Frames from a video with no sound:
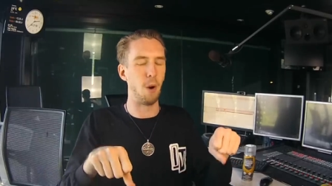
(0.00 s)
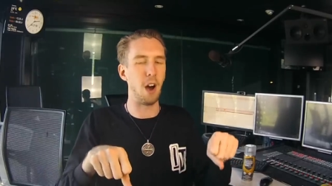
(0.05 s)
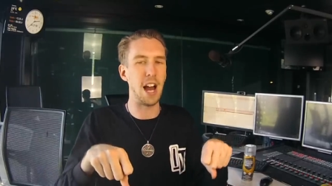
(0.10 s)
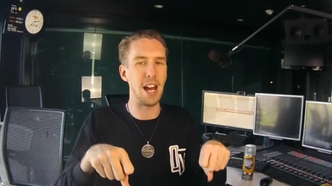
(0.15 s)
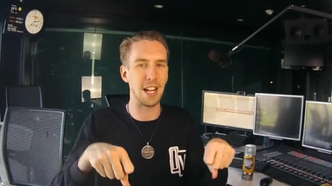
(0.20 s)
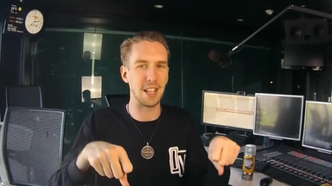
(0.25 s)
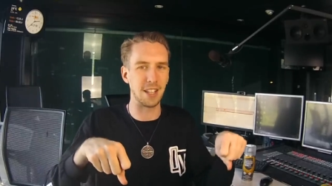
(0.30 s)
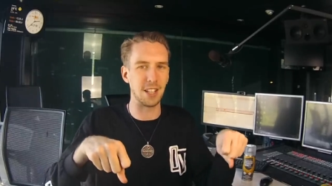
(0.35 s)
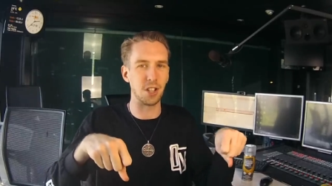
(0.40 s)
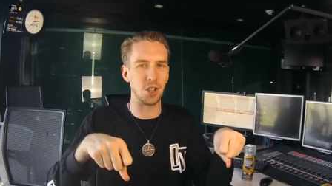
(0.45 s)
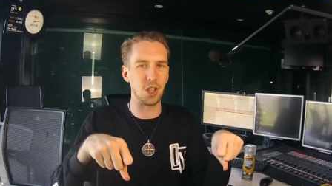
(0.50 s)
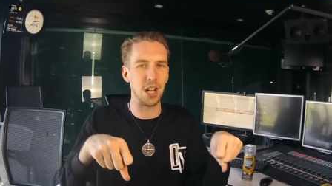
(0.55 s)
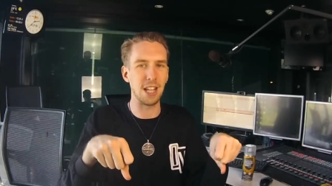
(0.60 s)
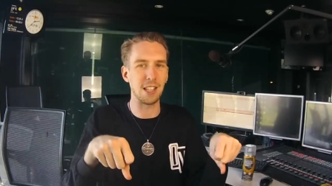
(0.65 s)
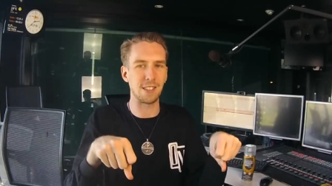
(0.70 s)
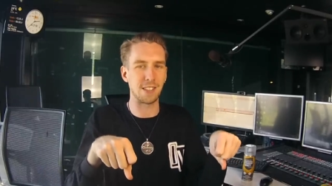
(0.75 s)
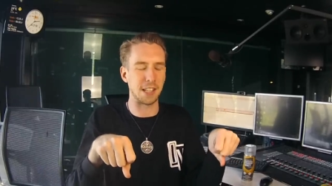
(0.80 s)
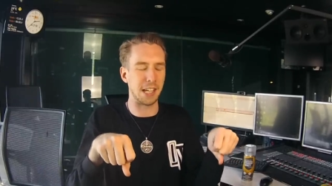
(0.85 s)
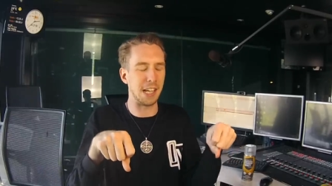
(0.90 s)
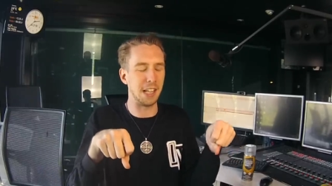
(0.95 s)
riding the
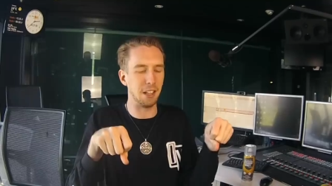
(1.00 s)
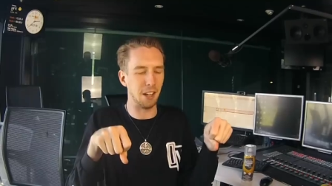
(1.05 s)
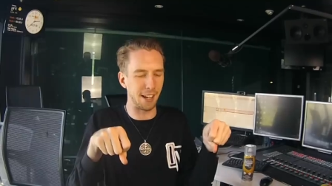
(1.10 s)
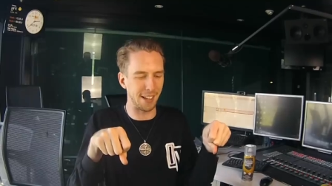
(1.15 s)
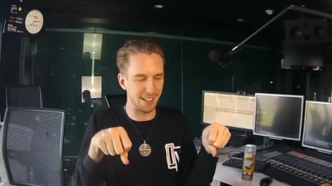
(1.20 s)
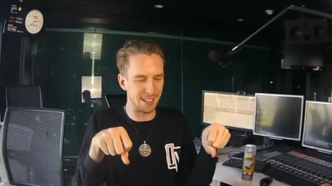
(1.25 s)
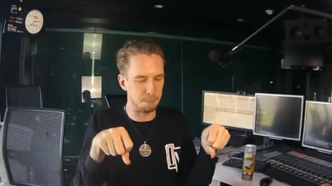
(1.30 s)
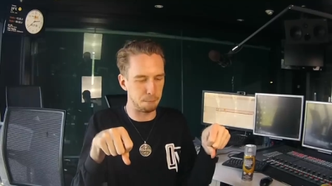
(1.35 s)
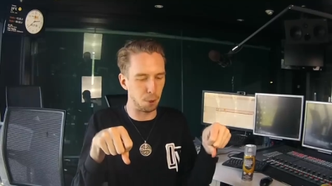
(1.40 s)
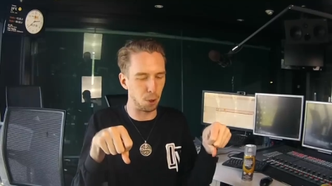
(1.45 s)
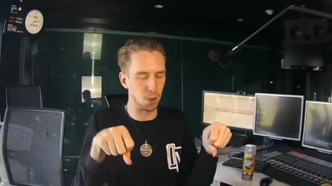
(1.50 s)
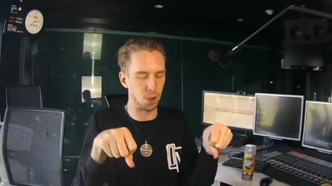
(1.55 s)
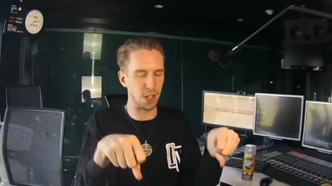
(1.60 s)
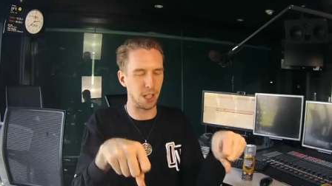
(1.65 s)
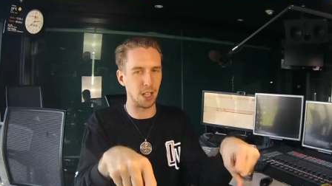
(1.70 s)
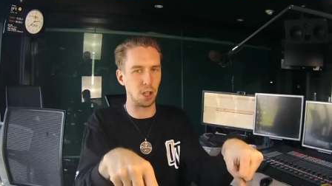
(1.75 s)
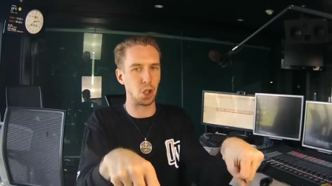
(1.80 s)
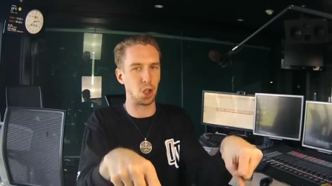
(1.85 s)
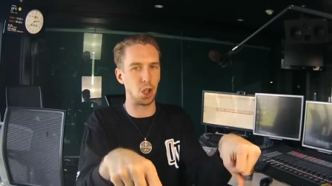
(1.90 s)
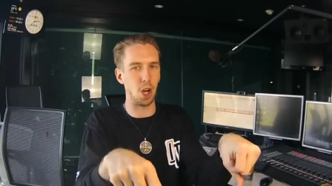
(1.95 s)
jet ski like he's
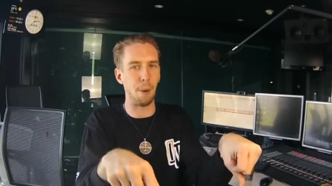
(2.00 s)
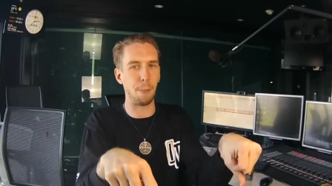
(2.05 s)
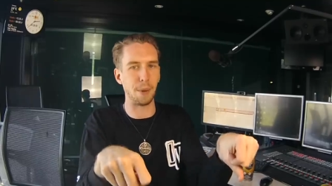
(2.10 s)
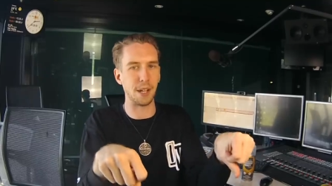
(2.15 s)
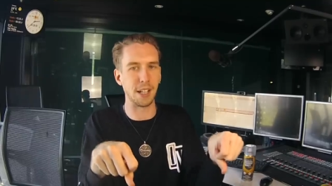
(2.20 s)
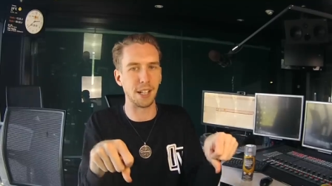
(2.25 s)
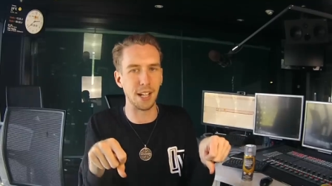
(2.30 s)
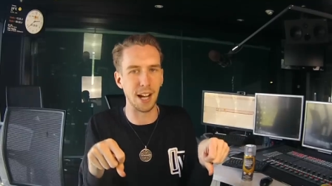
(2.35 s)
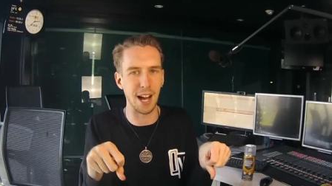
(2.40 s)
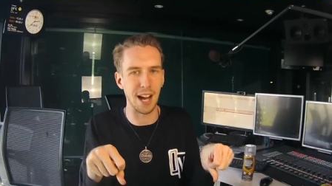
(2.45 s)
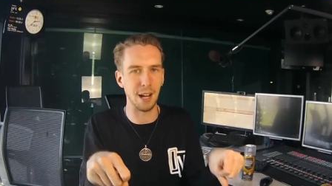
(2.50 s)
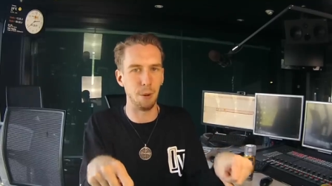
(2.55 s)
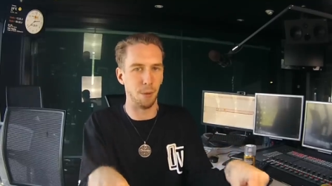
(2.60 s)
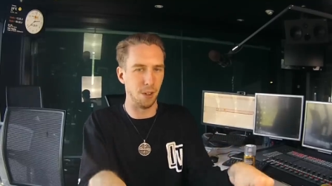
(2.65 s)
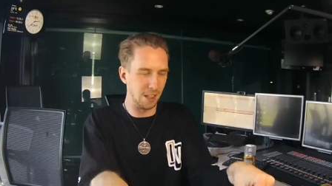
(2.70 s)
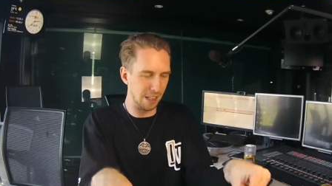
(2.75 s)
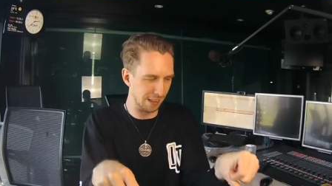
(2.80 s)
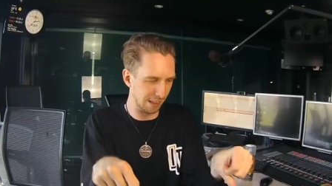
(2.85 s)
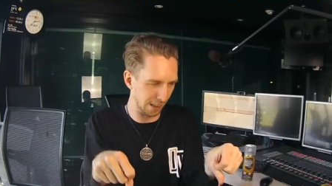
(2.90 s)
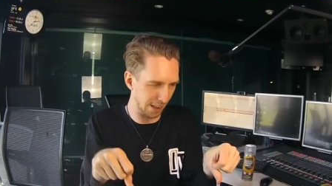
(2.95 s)
pushing a shopping cart
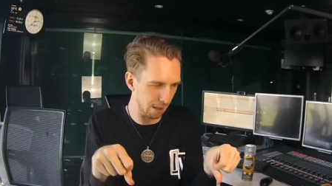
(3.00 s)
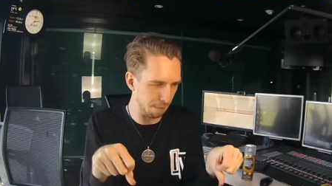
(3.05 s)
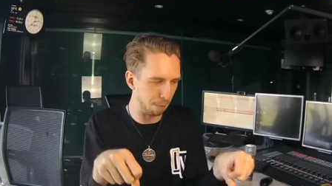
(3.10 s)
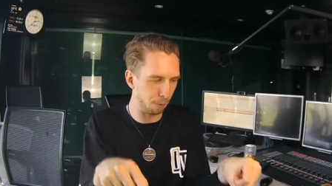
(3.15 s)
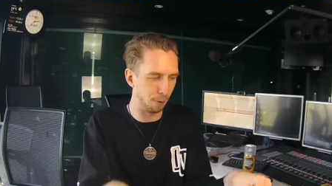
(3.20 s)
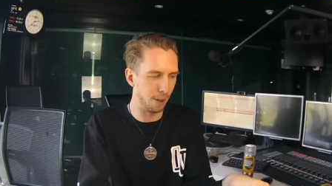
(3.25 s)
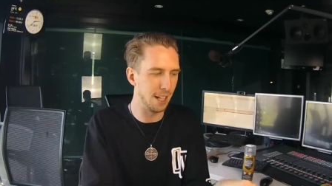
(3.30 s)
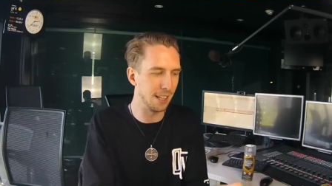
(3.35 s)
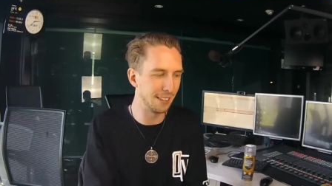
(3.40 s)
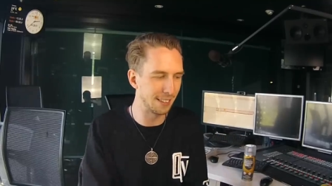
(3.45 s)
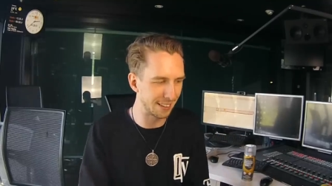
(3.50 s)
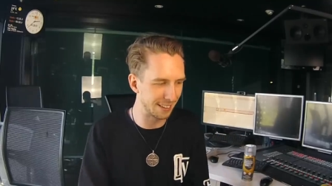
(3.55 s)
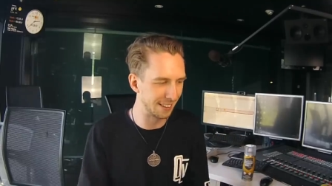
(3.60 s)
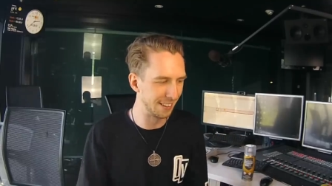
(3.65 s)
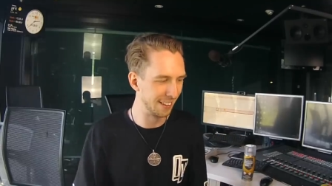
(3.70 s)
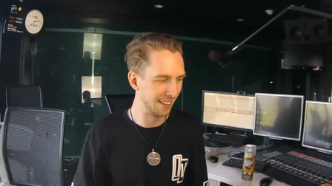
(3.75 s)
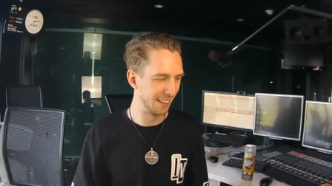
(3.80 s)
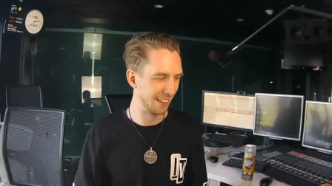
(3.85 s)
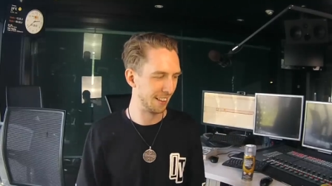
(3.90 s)
with his limp wrists.